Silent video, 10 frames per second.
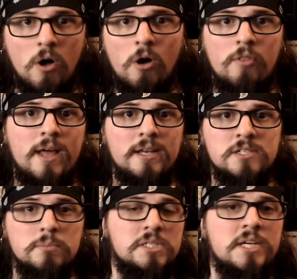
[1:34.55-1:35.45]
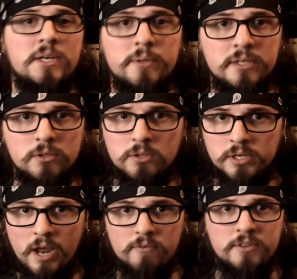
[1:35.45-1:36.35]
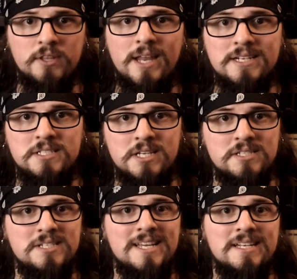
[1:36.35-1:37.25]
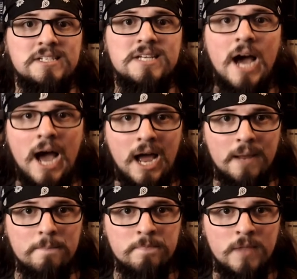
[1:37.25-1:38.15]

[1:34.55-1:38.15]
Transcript: all that is material, and everything that exists in time.